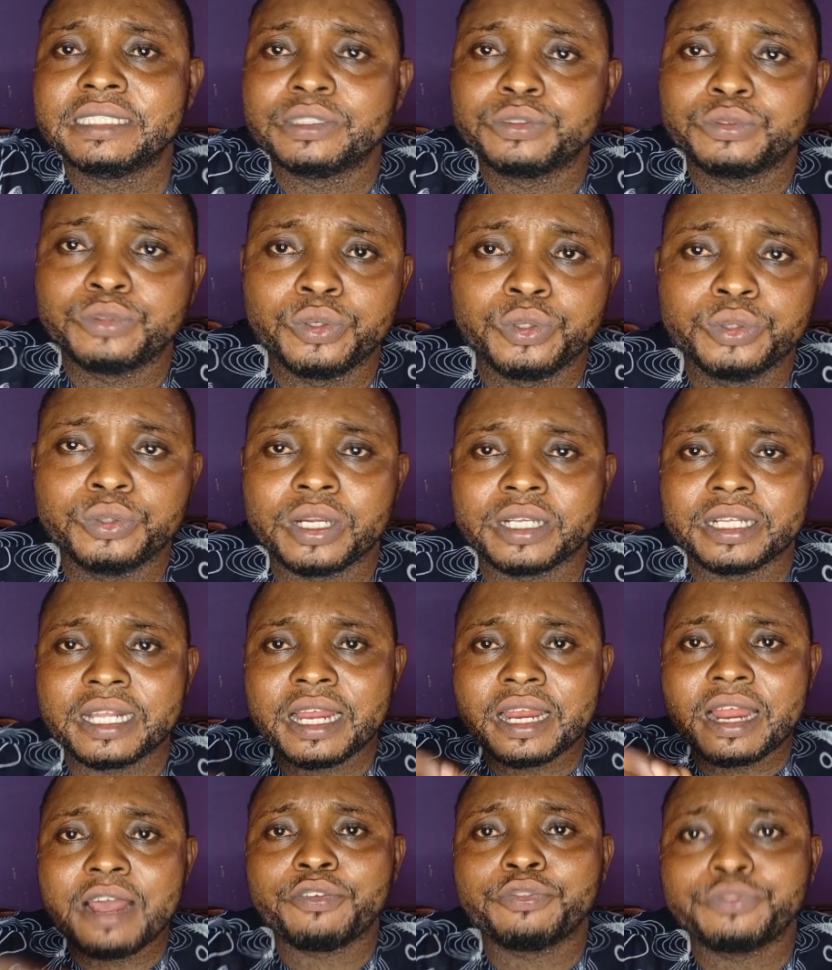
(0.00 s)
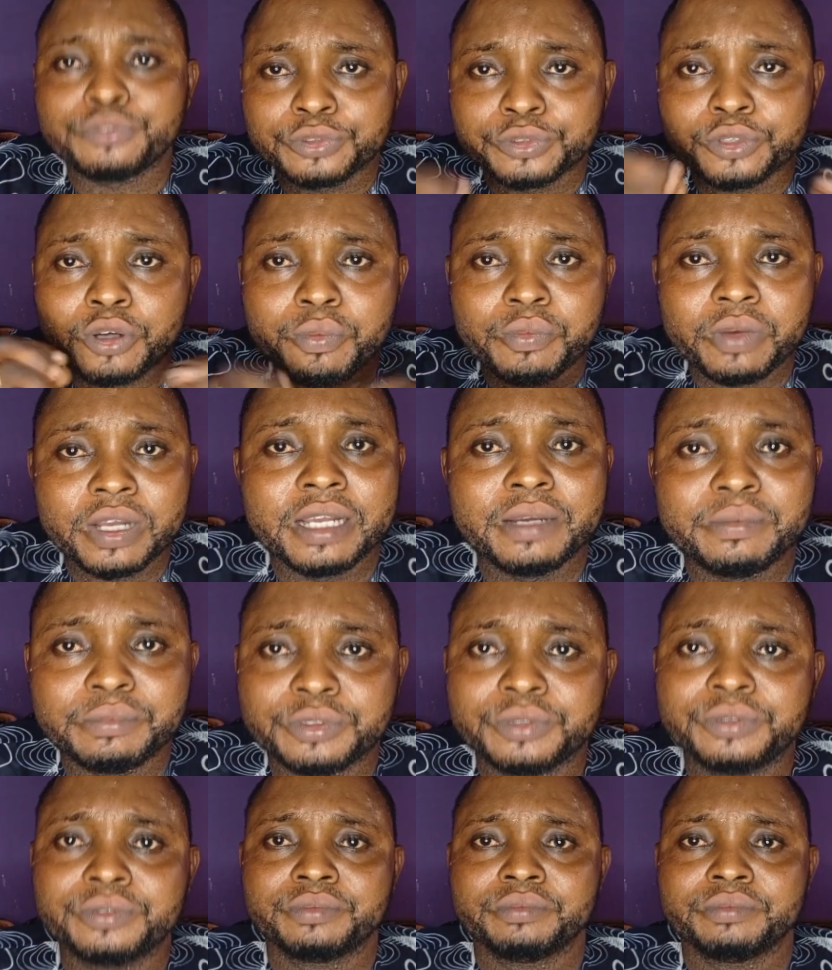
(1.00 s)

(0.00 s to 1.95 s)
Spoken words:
ti ko lo yo era fun omo e mu.